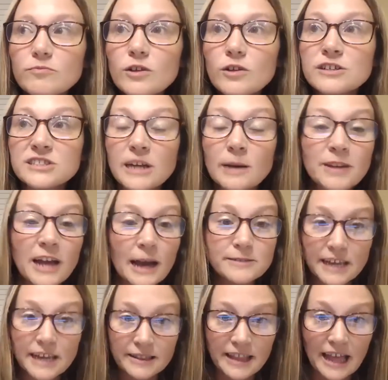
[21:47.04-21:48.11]
Sometimes
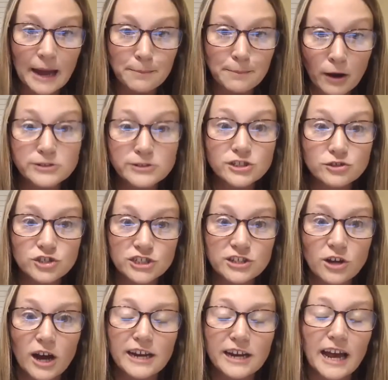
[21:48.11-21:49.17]
like that post you just saw
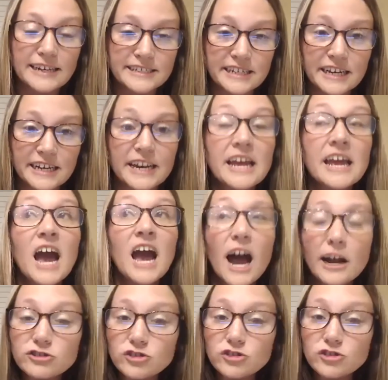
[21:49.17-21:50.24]
I did,
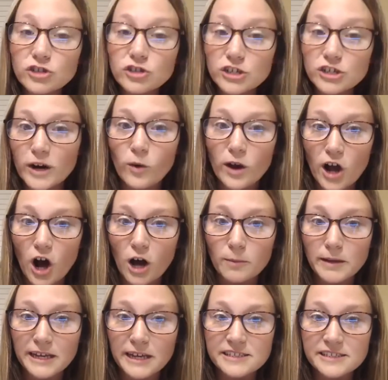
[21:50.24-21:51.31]
121
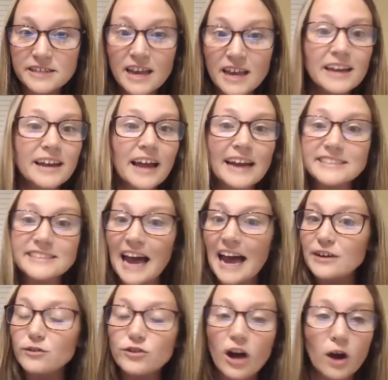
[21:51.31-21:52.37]
comments. Guys, I
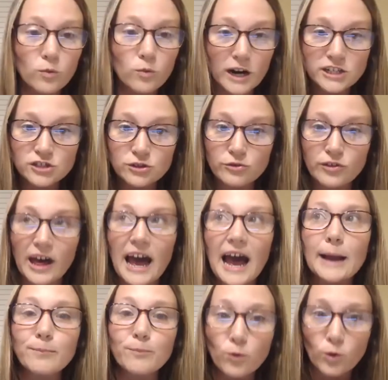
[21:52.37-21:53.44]
do not rush through that. I
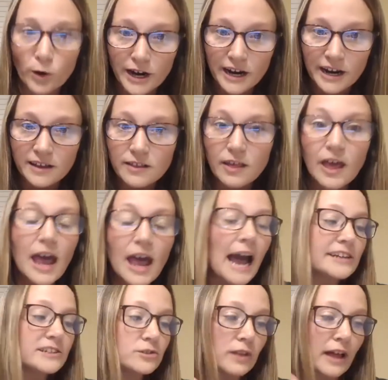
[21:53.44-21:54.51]
breathe. I
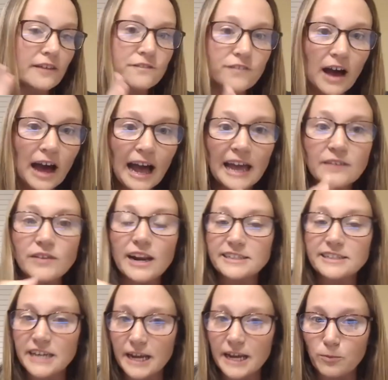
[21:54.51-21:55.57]
do like 5 and I
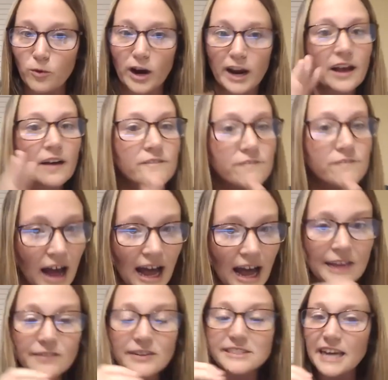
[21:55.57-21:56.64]
take a break, 5
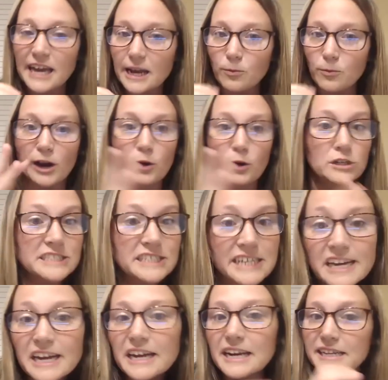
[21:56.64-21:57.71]
and take a break, or
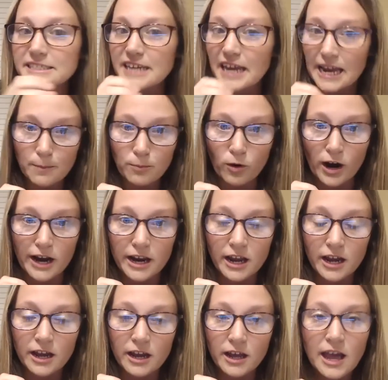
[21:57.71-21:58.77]
10 and take a break.
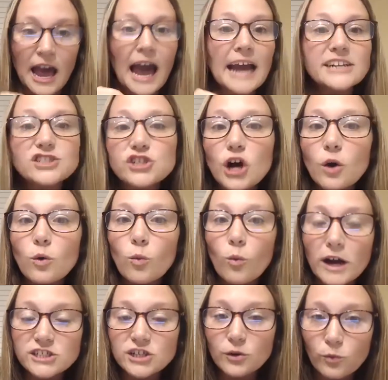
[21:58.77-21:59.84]
I don't want
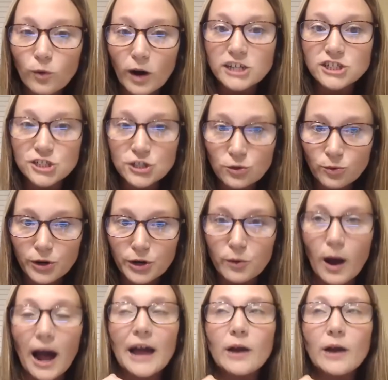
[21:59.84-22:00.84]
to rush through. I